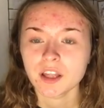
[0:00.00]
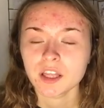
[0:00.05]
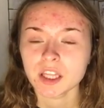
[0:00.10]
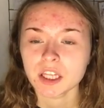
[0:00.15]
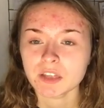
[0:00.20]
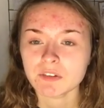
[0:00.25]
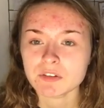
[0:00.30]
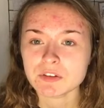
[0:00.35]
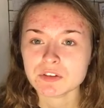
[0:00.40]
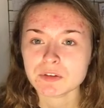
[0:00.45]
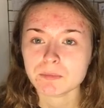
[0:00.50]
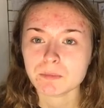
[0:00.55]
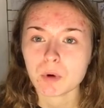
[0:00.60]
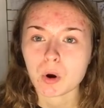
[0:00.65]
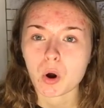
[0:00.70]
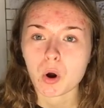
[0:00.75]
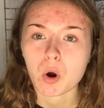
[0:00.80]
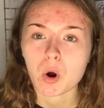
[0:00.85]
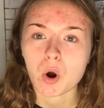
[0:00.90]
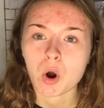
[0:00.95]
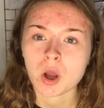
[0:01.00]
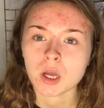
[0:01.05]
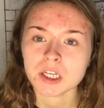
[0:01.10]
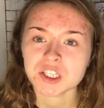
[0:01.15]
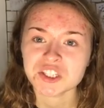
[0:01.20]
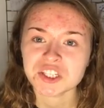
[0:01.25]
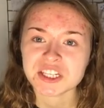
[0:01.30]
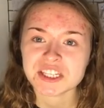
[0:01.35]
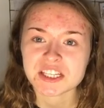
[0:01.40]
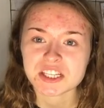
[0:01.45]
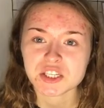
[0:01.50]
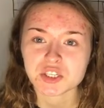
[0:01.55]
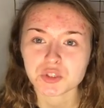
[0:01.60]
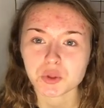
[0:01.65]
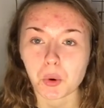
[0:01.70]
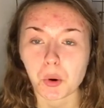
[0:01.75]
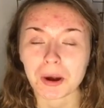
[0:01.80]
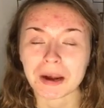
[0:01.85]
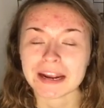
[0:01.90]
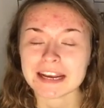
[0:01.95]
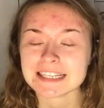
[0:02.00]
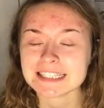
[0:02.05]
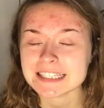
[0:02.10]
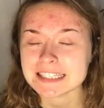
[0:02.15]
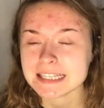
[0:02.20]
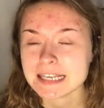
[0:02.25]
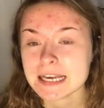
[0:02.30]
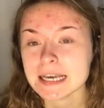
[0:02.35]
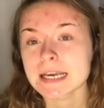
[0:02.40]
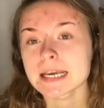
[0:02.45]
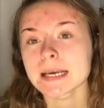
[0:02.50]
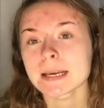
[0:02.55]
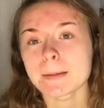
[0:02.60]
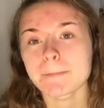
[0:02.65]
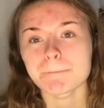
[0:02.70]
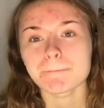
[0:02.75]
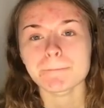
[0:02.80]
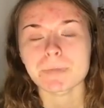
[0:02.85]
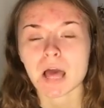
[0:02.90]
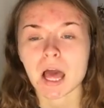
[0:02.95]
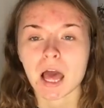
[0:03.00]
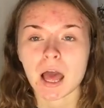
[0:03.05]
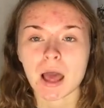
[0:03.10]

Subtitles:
give you some more Jesus stories. But